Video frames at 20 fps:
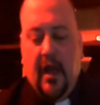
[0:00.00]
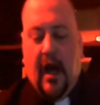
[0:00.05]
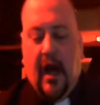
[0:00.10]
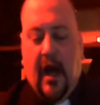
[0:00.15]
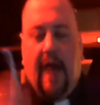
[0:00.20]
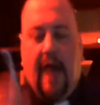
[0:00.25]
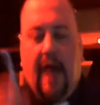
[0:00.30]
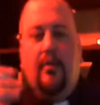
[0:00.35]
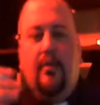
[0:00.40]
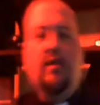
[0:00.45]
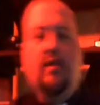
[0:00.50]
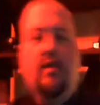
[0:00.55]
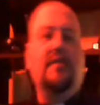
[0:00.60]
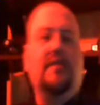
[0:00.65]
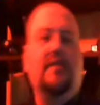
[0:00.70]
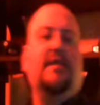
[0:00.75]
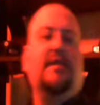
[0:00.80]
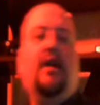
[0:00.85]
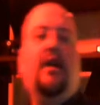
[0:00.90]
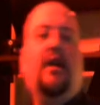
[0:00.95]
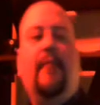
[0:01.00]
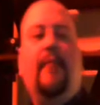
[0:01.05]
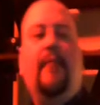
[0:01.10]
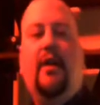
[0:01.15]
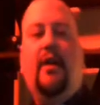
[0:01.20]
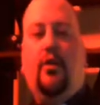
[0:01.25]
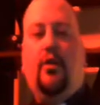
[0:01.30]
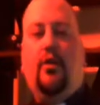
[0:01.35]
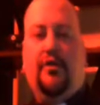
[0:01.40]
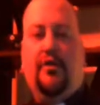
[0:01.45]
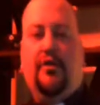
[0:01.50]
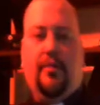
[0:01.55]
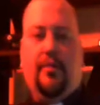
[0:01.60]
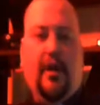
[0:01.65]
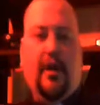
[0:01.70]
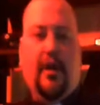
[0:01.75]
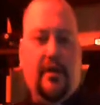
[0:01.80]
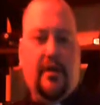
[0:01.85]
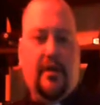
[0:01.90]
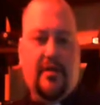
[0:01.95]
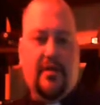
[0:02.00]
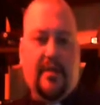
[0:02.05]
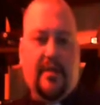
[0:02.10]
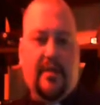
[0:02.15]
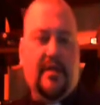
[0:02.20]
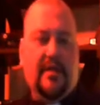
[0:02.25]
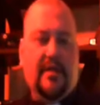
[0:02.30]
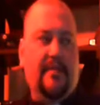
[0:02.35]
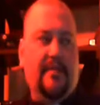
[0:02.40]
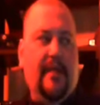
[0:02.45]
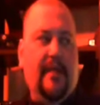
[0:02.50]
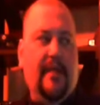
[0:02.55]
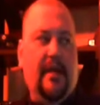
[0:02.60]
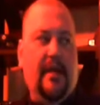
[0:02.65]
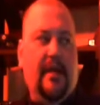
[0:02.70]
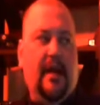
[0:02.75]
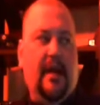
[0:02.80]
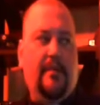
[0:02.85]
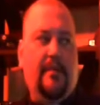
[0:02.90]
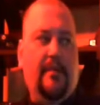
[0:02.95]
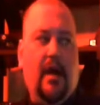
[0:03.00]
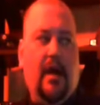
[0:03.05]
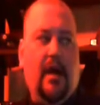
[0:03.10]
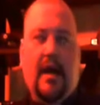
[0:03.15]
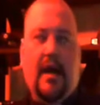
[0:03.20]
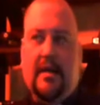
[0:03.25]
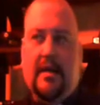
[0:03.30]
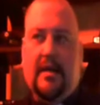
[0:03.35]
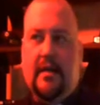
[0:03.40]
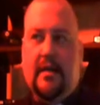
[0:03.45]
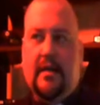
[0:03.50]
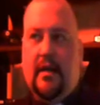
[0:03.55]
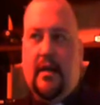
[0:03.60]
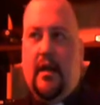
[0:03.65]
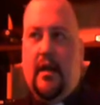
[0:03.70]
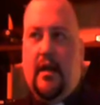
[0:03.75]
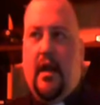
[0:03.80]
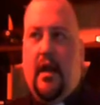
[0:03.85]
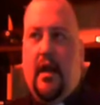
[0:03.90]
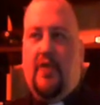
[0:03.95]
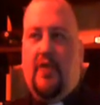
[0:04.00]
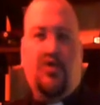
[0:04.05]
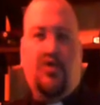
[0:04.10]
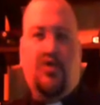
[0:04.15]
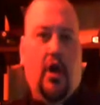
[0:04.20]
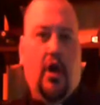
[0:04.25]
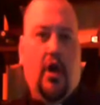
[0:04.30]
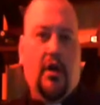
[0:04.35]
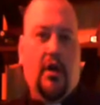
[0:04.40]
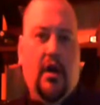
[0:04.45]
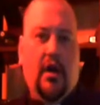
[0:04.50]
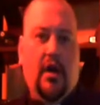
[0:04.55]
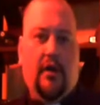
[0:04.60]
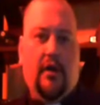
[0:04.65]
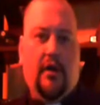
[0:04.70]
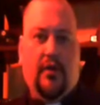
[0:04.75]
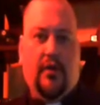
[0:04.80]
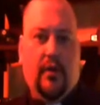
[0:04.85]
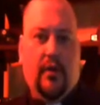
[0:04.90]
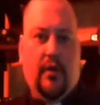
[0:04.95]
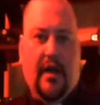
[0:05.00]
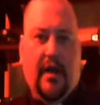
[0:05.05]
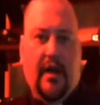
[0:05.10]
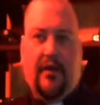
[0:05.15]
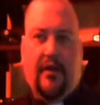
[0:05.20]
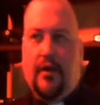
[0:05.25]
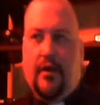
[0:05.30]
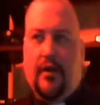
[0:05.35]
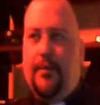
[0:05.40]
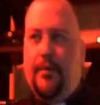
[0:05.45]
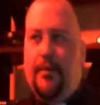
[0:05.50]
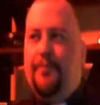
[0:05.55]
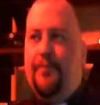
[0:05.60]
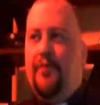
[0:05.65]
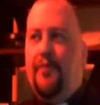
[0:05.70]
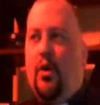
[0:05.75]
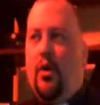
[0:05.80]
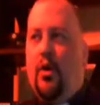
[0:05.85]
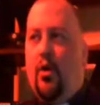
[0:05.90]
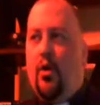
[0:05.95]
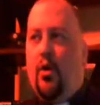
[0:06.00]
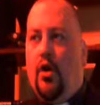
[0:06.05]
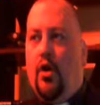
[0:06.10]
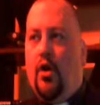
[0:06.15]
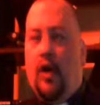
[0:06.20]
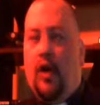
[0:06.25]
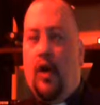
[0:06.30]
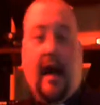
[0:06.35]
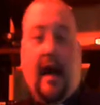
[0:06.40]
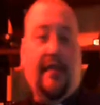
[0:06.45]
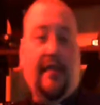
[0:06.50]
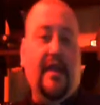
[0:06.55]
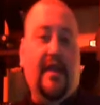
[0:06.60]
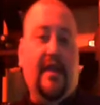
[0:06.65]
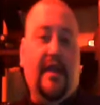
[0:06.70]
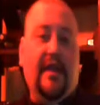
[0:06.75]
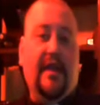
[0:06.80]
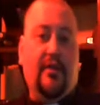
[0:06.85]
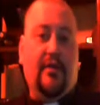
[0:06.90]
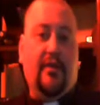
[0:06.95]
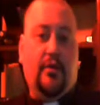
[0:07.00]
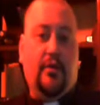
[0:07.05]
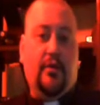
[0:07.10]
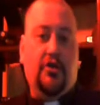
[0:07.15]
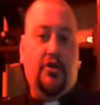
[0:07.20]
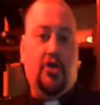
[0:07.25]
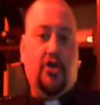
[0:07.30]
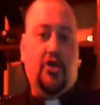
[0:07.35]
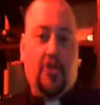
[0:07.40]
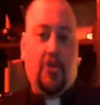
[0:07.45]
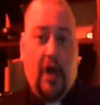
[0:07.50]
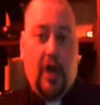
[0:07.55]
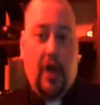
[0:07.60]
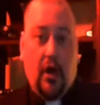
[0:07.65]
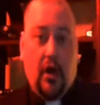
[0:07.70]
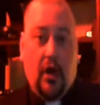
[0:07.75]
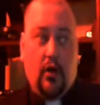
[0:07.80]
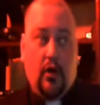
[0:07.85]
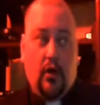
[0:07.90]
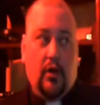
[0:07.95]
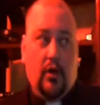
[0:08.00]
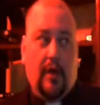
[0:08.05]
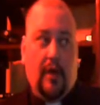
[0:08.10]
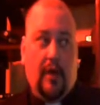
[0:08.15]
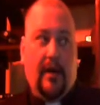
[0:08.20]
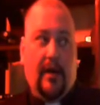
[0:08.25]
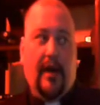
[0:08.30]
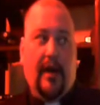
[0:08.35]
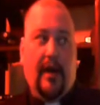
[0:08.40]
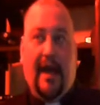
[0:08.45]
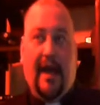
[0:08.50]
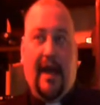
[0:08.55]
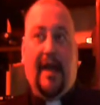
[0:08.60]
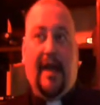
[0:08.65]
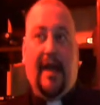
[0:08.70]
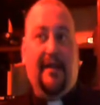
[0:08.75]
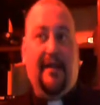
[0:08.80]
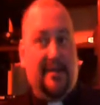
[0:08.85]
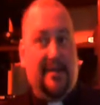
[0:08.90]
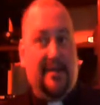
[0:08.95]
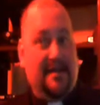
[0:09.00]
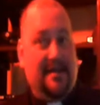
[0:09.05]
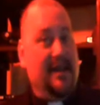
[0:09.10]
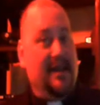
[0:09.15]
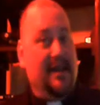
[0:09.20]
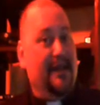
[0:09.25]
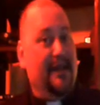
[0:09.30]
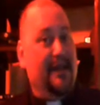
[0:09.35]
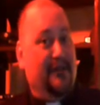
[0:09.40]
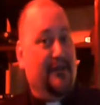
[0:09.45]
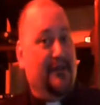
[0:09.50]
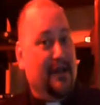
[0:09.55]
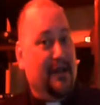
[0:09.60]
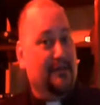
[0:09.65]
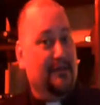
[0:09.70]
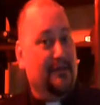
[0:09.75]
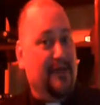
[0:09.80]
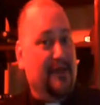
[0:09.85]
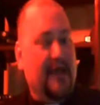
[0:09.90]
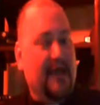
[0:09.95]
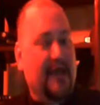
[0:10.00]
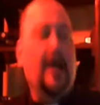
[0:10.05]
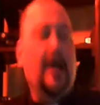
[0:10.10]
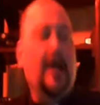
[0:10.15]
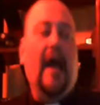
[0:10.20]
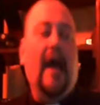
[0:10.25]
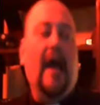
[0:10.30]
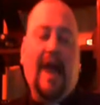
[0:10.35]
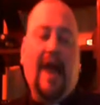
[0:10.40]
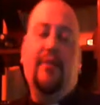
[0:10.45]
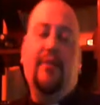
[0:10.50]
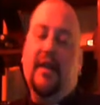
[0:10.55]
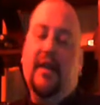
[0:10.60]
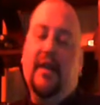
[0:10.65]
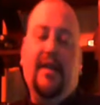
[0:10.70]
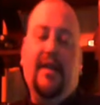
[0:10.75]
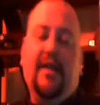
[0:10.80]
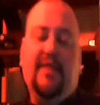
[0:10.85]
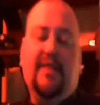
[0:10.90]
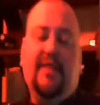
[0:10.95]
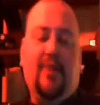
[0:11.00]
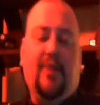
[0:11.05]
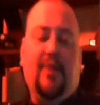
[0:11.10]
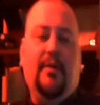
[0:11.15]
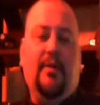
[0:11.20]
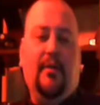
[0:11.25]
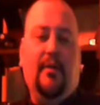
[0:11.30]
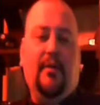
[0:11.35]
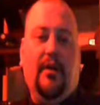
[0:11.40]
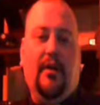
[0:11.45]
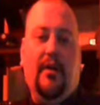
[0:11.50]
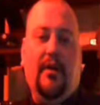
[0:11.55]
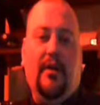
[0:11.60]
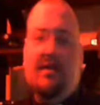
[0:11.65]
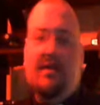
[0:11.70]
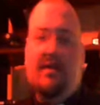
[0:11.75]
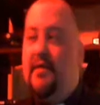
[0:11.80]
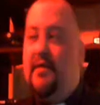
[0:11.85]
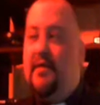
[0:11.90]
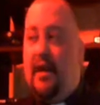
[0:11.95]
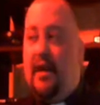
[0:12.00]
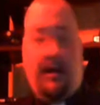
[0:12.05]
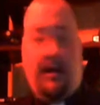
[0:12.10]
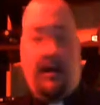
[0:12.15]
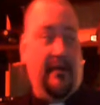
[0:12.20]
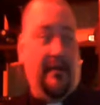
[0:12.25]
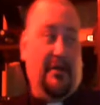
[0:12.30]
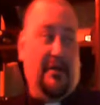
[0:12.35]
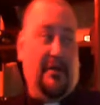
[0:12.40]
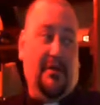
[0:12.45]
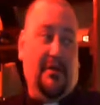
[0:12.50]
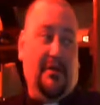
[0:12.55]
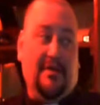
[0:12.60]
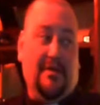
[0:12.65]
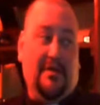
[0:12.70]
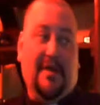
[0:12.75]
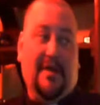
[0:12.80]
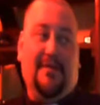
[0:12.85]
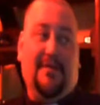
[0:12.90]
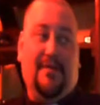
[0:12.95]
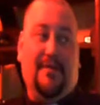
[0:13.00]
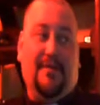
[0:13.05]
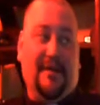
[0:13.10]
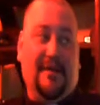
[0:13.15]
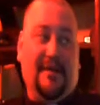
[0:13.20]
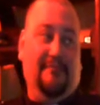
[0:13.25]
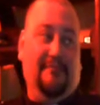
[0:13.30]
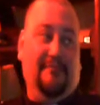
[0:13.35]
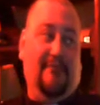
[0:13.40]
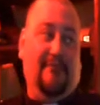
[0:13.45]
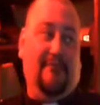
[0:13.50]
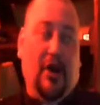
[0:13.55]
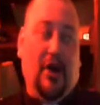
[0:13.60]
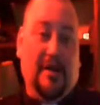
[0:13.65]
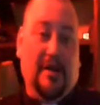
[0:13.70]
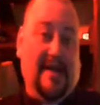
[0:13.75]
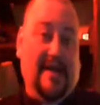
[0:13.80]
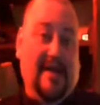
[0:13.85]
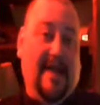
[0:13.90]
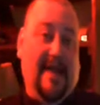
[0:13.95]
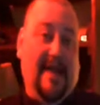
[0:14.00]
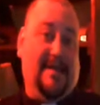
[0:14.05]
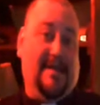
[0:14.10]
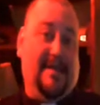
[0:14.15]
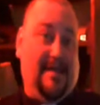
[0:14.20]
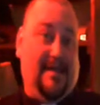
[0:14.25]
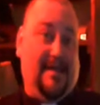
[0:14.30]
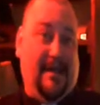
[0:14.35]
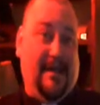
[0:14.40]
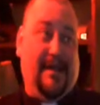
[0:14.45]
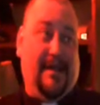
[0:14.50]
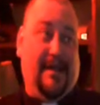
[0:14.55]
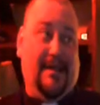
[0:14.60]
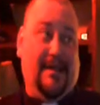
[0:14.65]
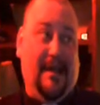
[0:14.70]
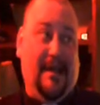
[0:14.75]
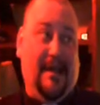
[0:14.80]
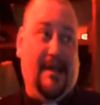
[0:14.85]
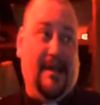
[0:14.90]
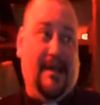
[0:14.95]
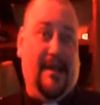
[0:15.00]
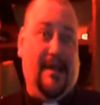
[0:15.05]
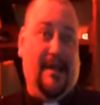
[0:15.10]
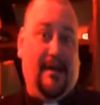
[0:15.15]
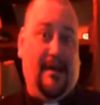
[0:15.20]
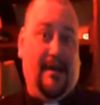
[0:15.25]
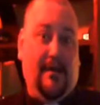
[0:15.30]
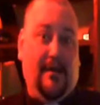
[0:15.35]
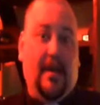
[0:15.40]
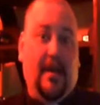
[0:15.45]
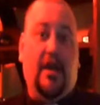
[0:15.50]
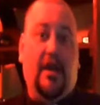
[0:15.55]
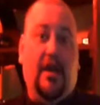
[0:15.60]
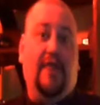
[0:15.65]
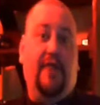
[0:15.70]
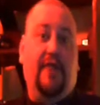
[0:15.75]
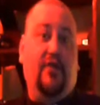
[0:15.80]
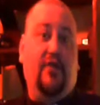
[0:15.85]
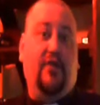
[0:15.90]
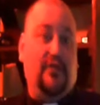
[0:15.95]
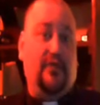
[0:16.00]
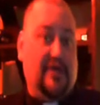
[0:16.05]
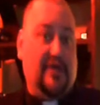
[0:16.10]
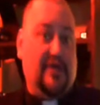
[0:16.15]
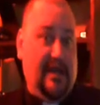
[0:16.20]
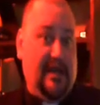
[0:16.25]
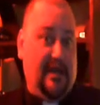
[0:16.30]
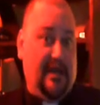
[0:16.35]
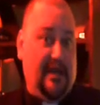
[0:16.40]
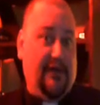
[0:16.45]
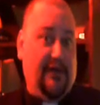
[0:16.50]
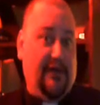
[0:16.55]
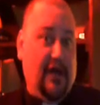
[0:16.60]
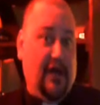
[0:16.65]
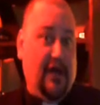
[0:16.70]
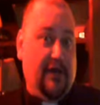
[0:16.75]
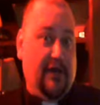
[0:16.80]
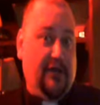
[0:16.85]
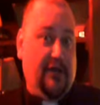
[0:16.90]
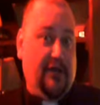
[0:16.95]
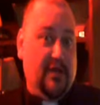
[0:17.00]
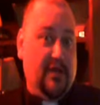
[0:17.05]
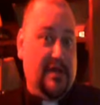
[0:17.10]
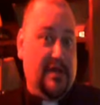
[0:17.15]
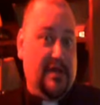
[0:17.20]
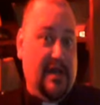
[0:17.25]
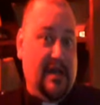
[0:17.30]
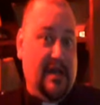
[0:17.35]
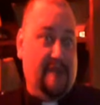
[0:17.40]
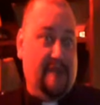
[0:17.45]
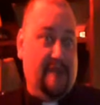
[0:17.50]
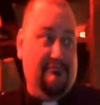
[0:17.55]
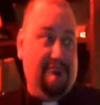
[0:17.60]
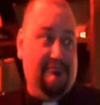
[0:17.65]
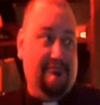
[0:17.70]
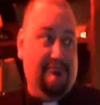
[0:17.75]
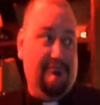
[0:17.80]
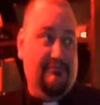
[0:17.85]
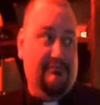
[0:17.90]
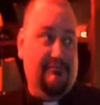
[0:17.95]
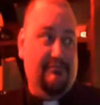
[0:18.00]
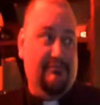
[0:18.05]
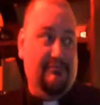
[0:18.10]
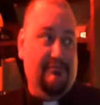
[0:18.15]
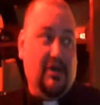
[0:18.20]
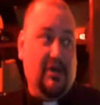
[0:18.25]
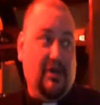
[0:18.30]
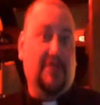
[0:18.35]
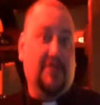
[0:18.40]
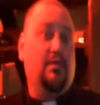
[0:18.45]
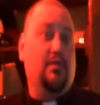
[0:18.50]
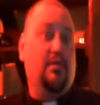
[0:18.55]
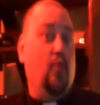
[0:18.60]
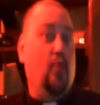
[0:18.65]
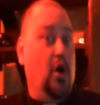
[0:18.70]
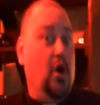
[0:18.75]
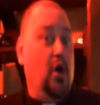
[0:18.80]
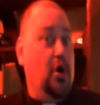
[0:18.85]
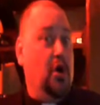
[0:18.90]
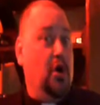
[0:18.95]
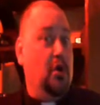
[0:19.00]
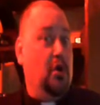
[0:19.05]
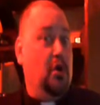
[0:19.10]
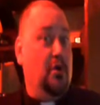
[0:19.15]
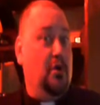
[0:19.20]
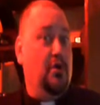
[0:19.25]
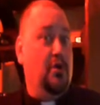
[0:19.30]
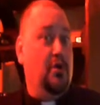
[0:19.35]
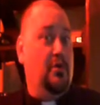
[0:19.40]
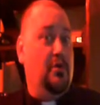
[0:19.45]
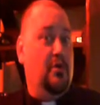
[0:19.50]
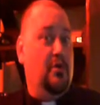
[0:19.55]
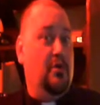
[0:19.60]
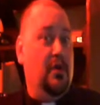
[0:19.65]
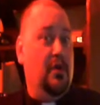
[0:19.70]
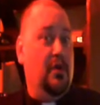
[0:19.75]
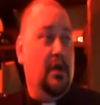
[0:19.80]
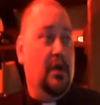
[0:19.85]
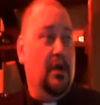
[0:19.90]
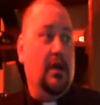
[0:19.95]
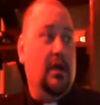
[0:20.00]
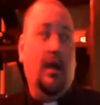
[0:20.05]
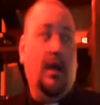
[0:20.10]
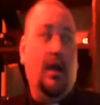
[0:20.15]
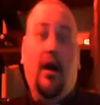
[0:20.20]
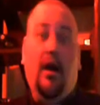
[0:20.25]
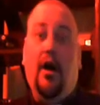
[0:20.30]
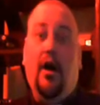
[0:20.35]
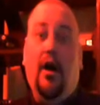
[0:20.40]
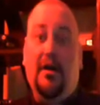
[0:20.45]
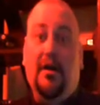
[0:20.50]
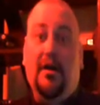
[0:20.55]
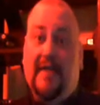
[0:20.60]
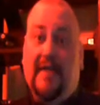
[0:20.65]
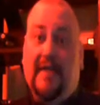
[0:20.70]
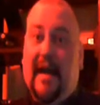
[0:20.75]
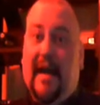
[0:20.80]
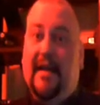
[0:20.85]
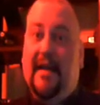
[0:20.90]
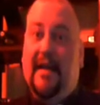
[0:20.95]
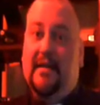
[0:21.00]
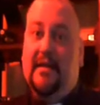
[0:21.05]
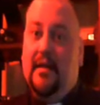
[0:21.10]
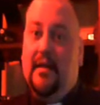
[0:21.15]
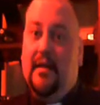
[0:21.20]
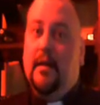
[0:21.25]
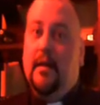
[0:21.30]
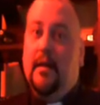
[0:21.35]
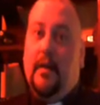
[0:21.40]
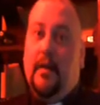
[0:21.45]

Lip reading: I'm going to tell my older brothers, because maybe I'm not strong enough or whatever, or I think everyone should know about, hey, this is kind of fucking funny. And really, that's probably what it was. He was like, hey, dudes, guess what? Our dad's dick is hanging out. And if you've seen the fucking foreskin, because, whoa, our dad is...